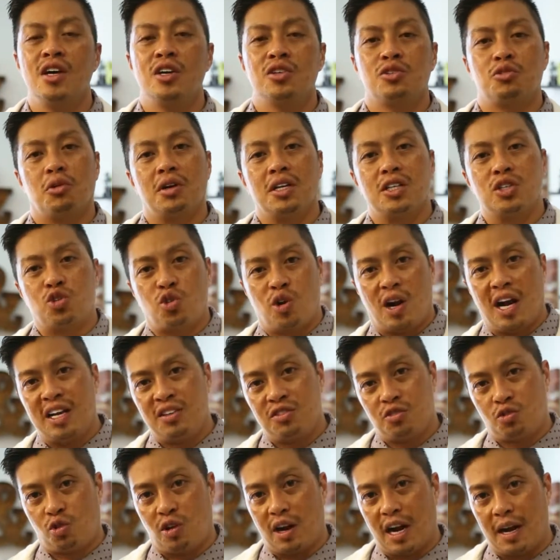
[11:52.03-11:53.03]
So I
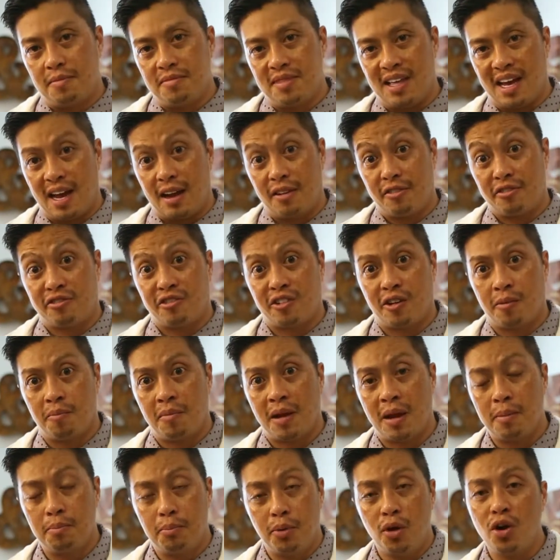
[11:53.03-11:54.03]
transcribed that from
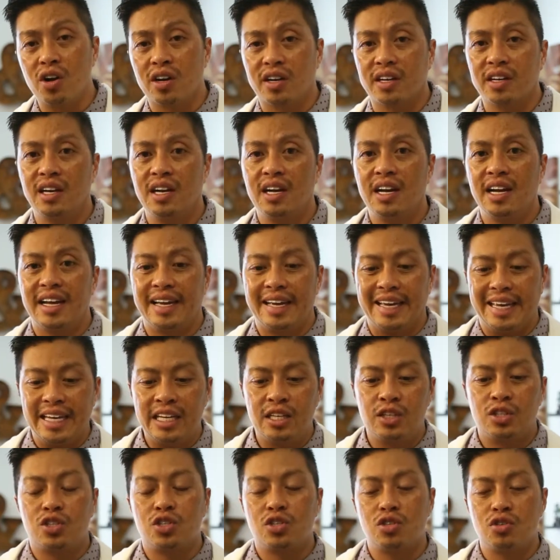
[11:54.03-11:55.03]
my book
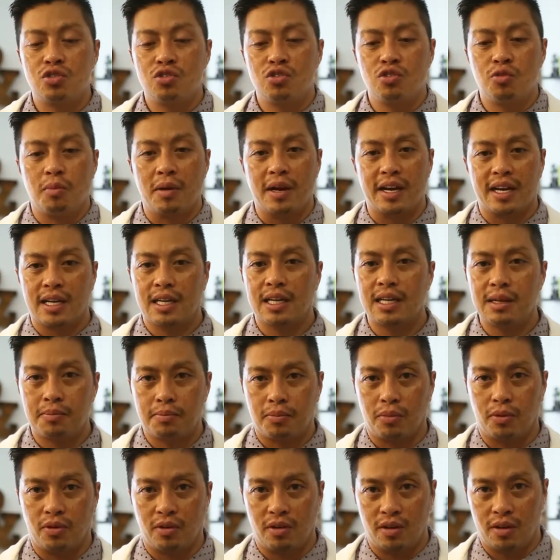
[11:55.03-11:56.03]
into my
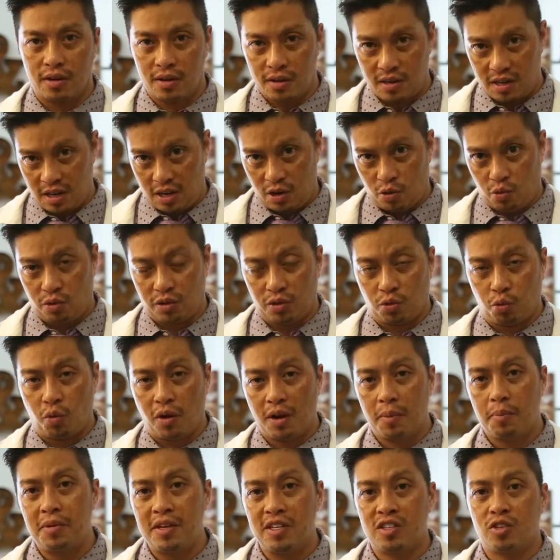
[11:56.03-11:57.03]
clipboard with
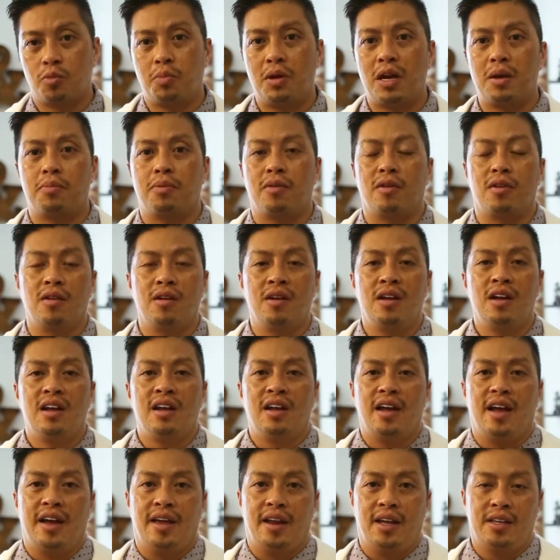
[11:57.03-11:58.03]
one piece of paper,
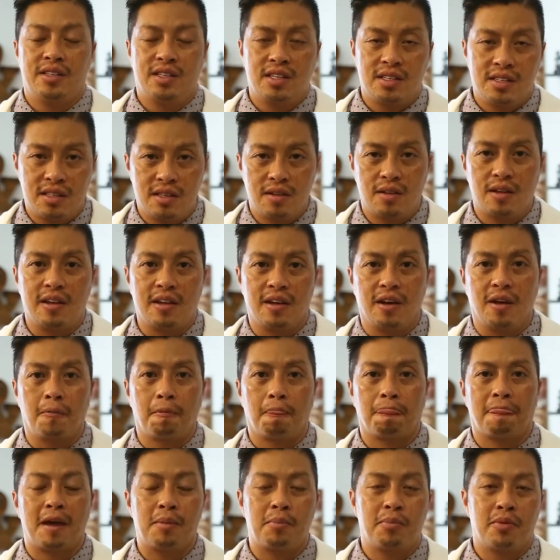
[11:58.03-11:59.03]
and I did, you know,
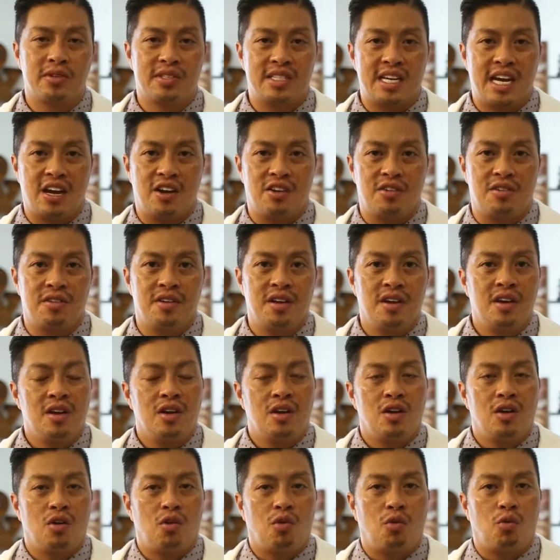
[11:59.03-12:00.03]
I put down
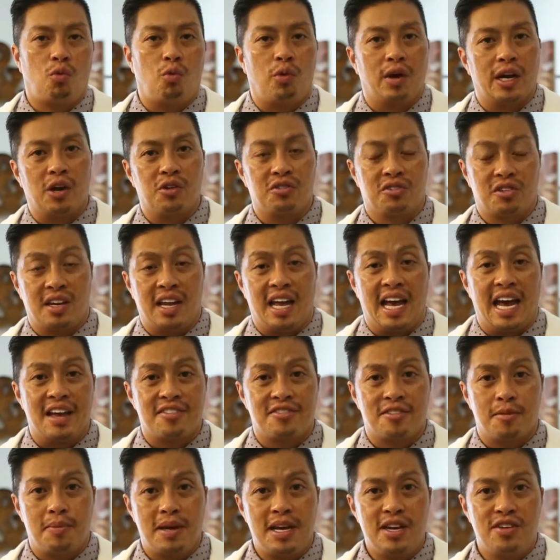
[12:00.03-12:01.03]
what I was going to
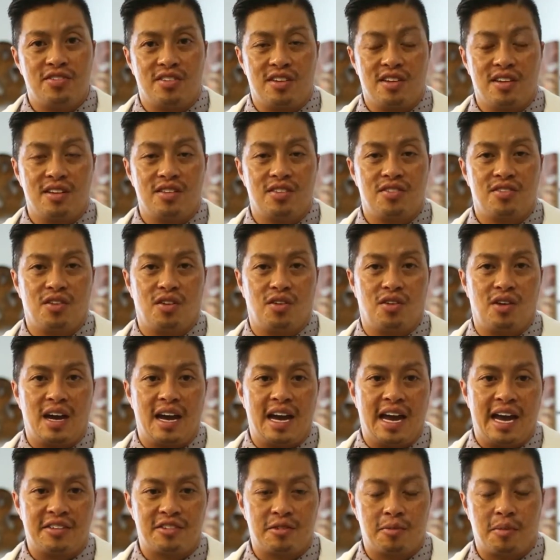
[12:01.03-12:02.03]
ask the patient. So I
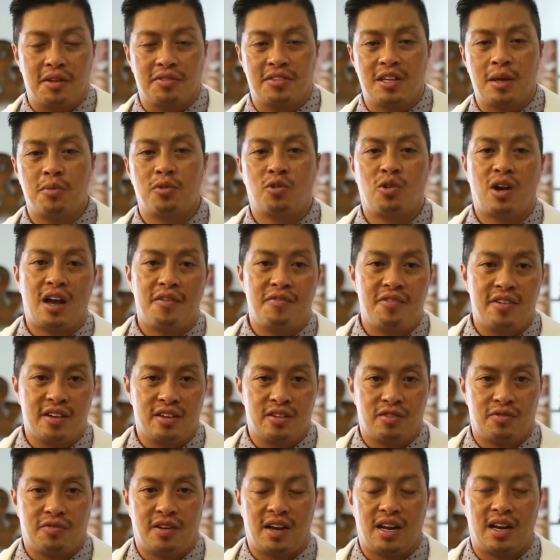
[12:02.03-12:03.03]
asked about
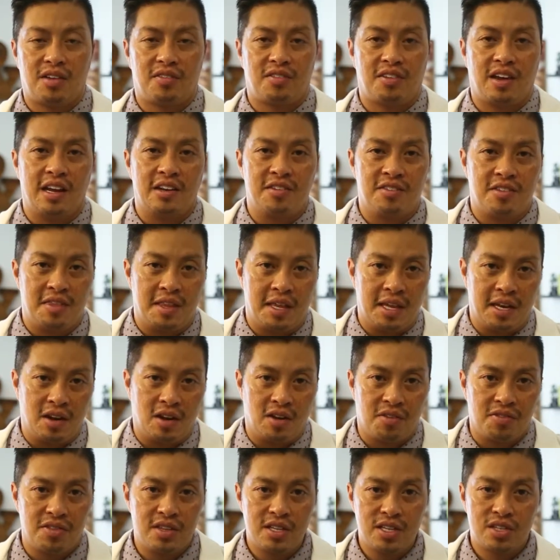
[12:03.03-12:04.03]
demographics, vital signs, and then
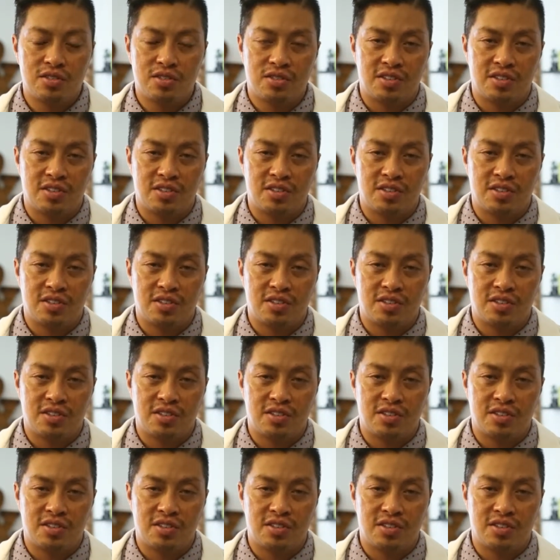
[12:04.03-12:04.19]
on this